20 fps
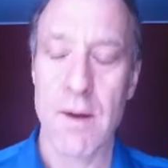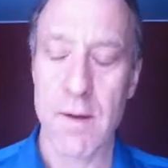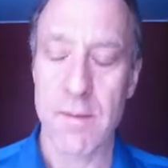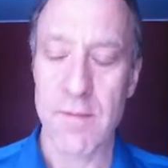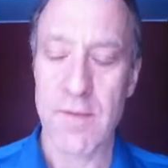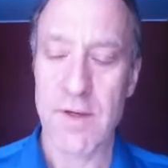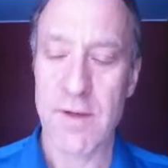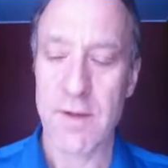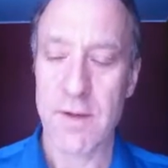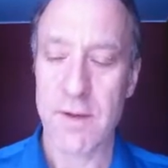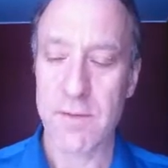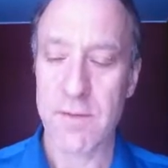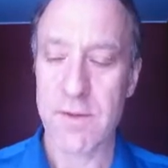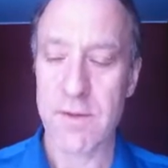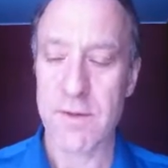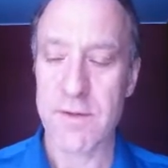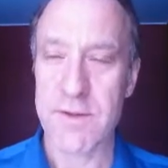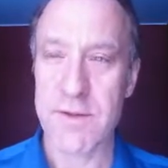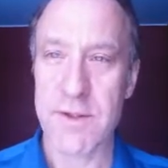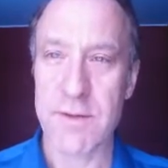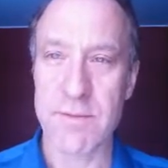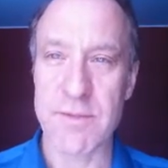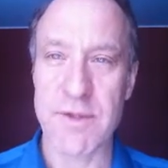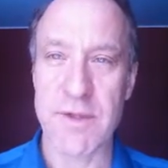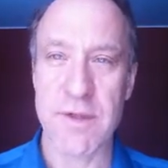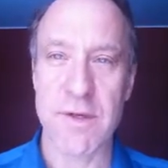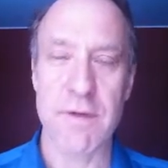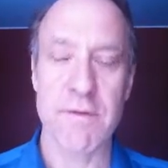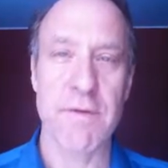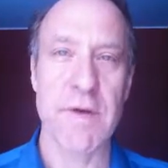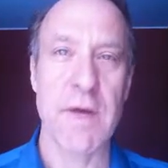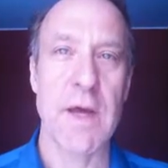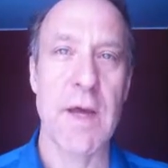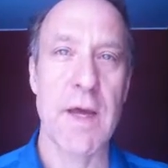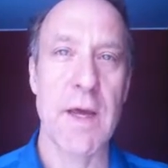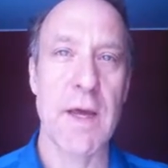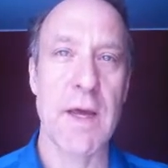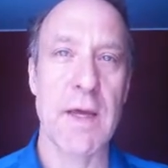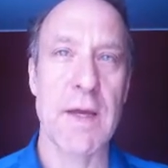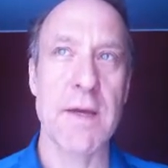I'm dealing with the subject of
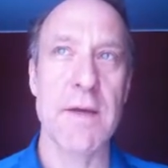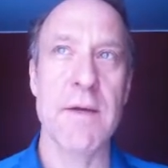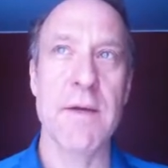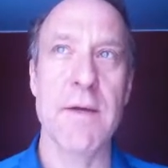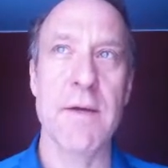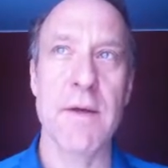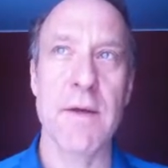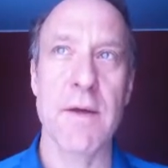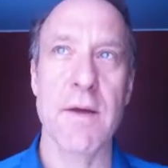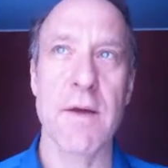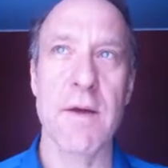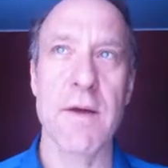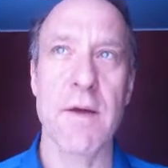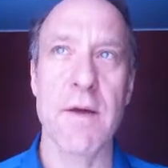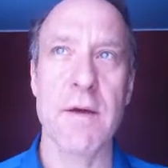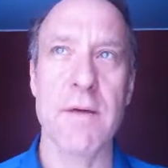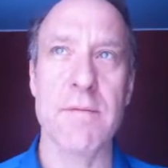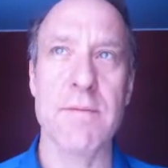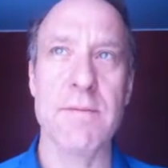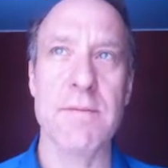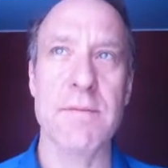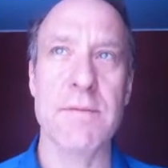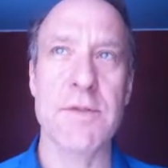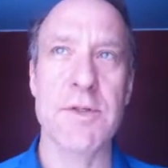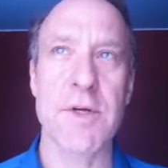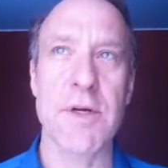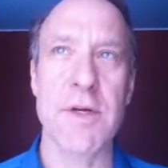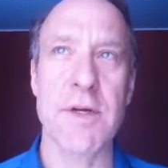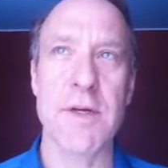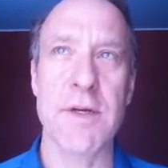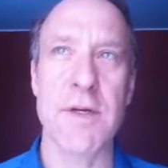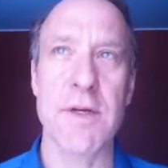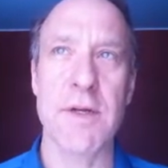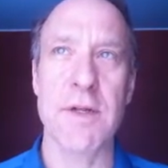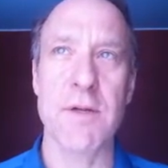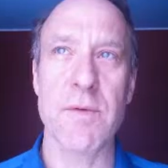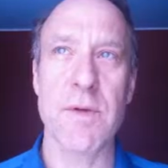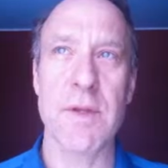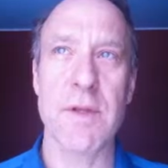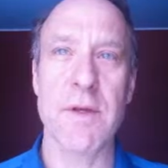hate, um, trying to
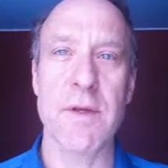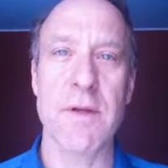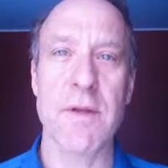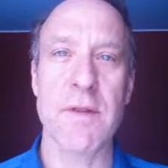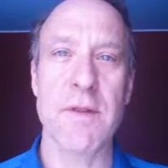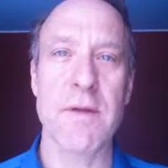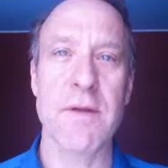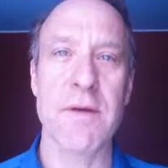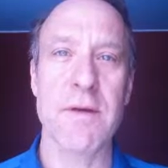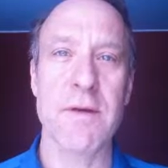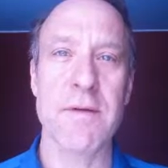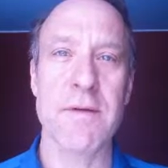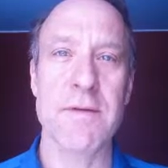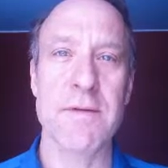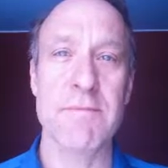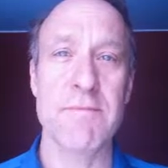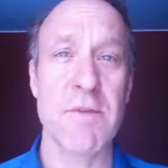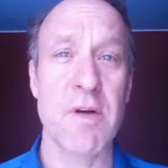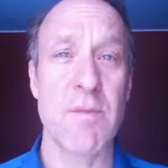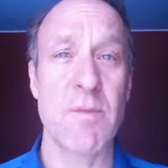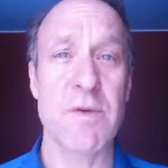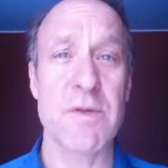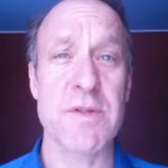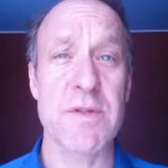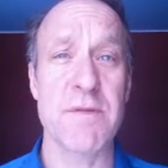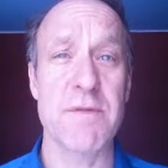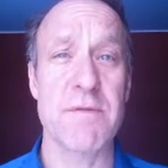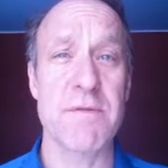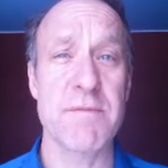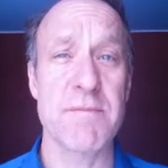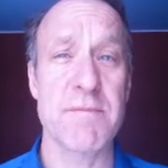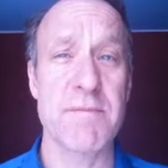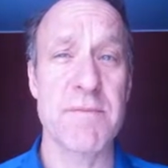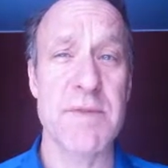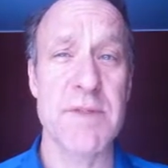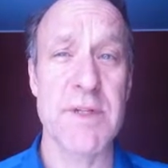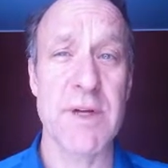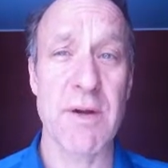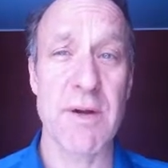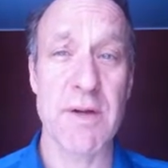deal with it in the almost the
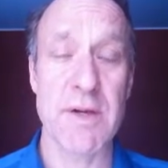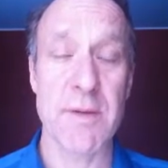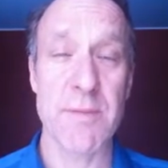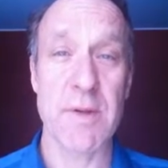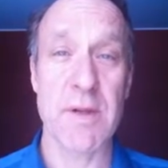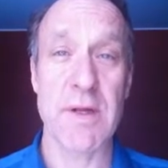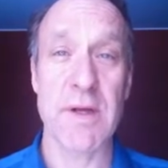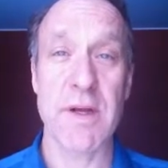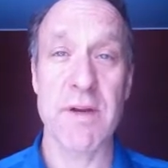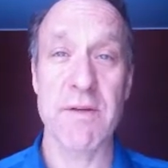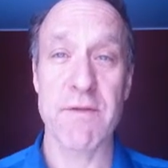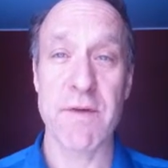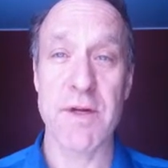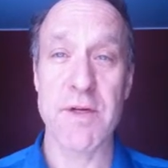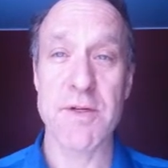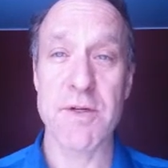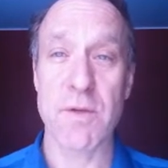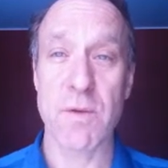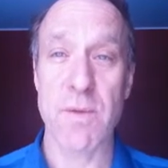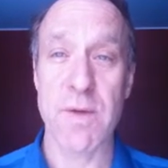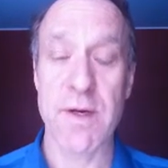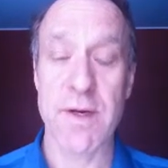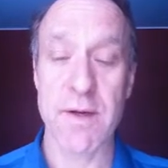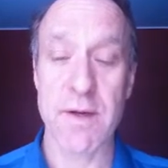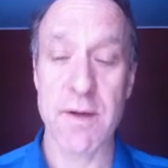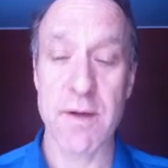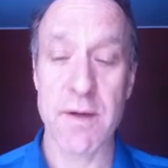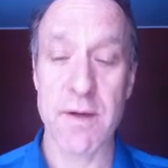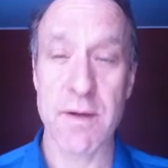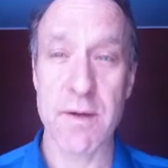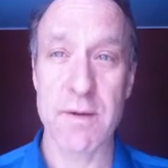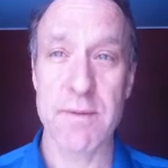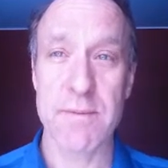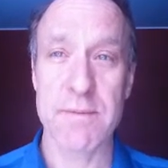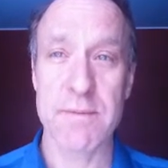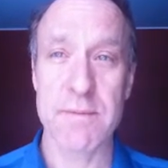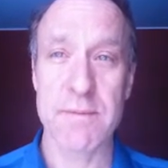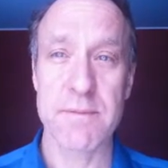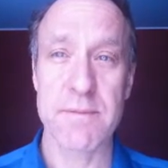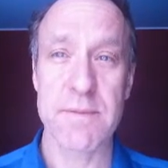stereotypically conventional way, uh,
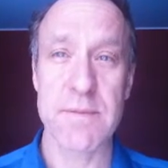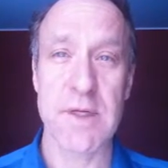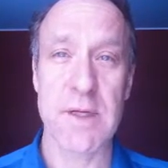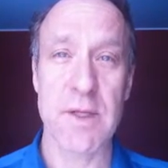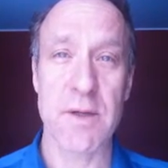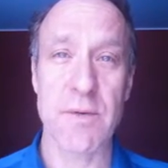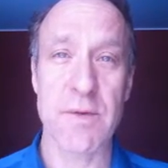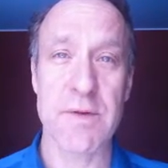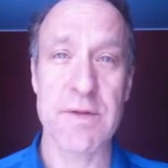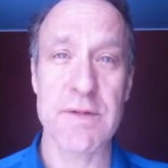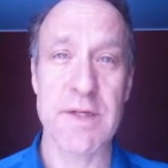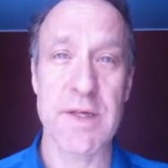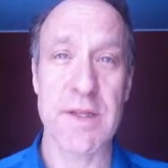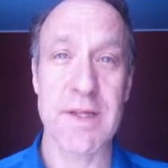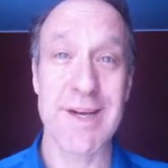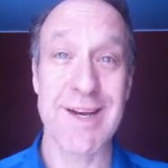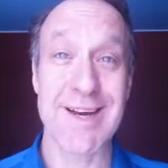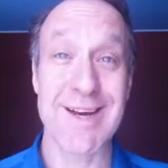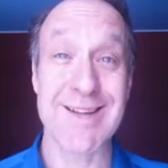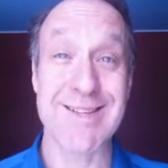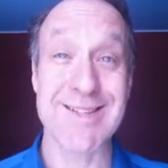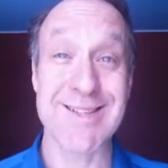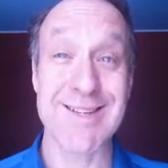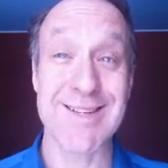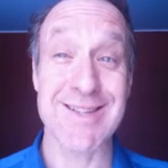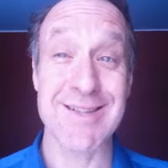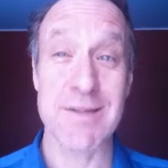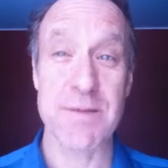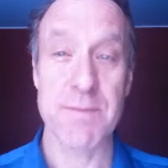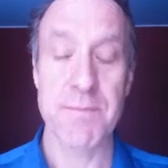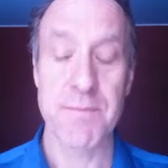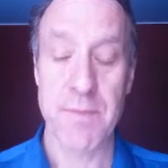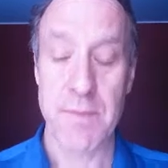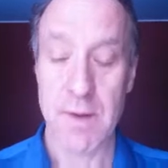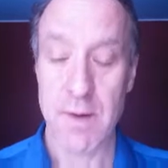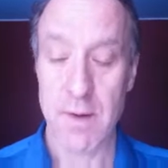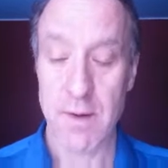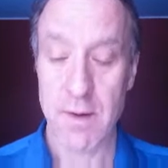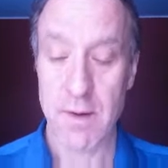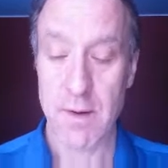dealing with, say, the Nazis.
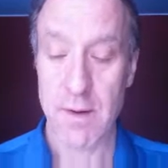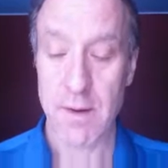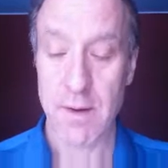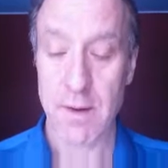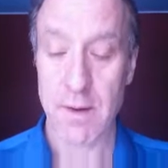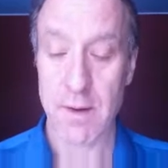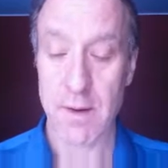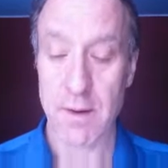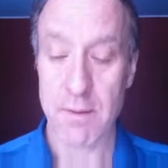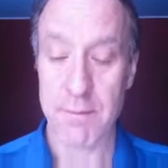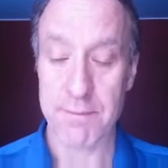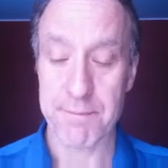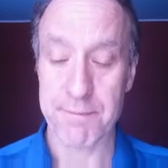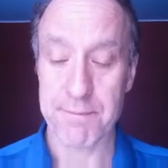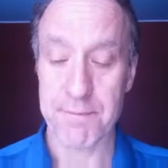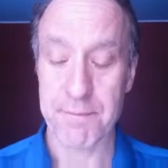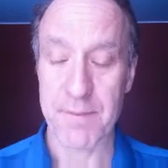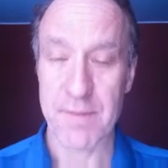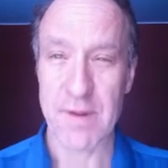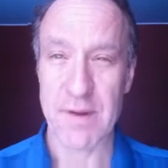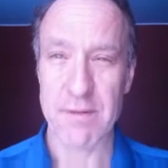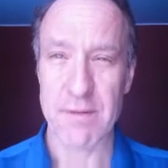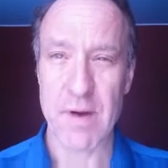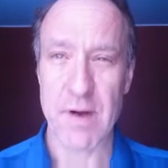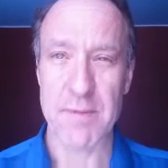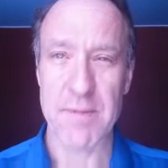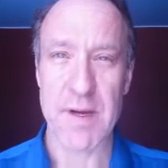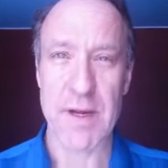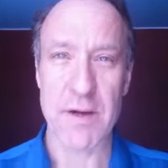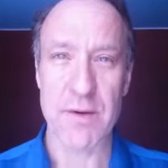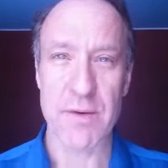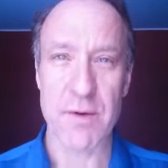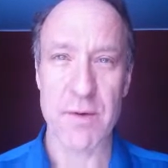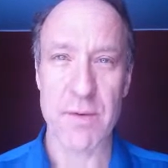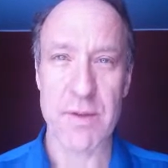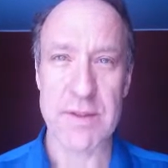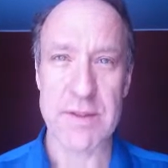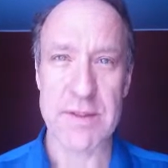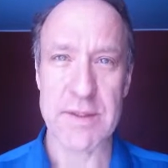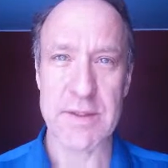Um, they've come down
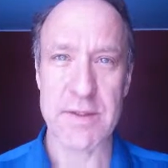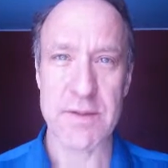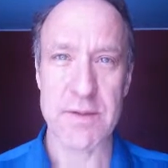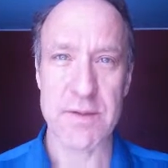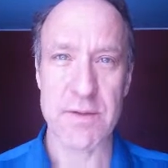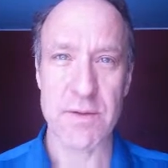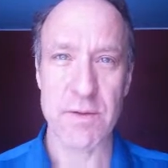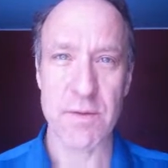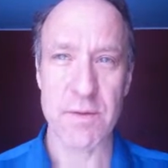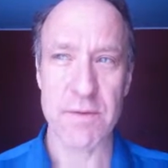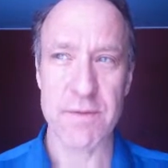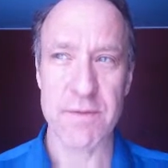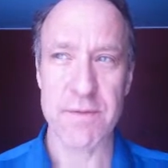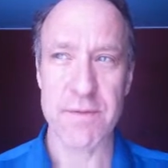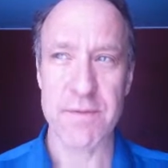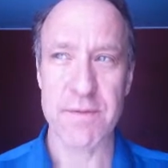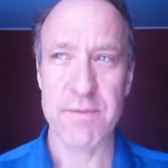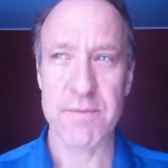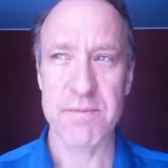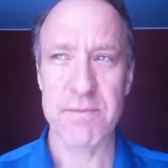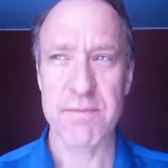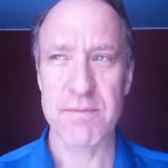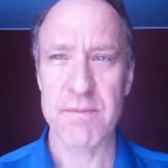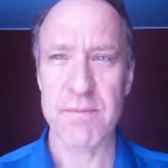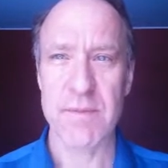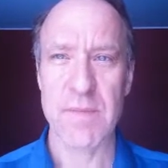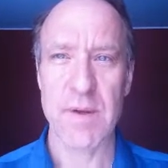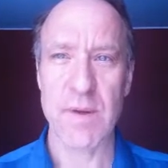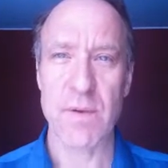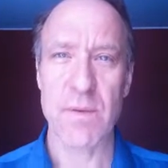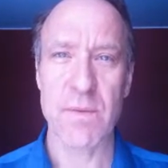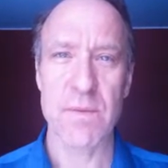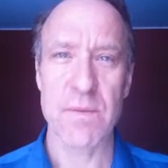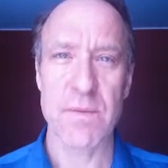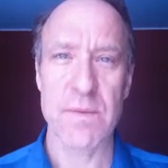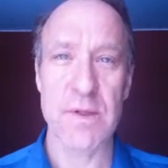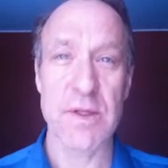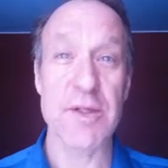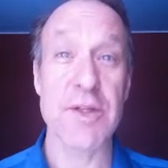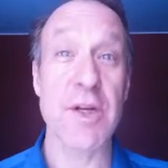to us as sort of, you know,
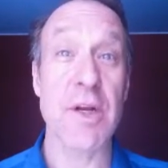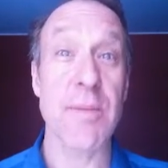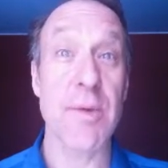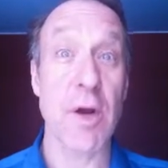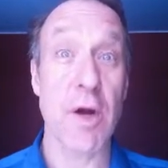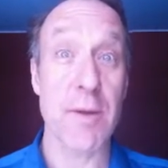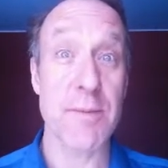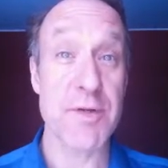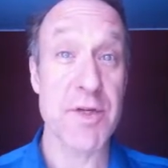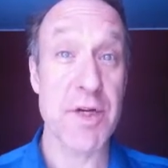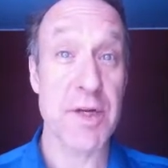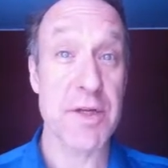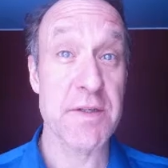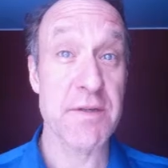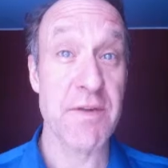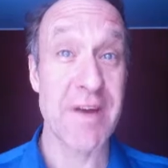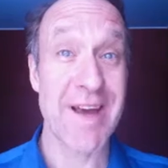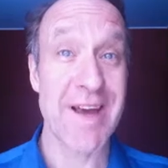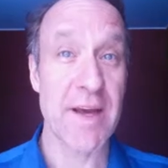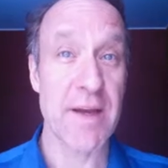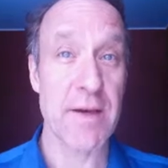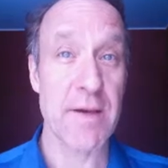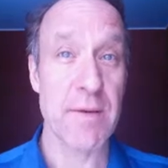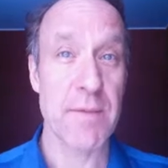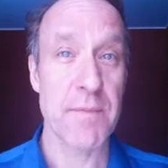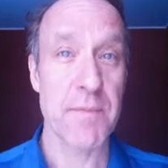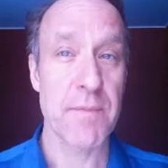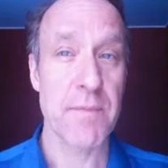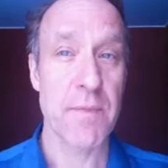legitimate objects of hate.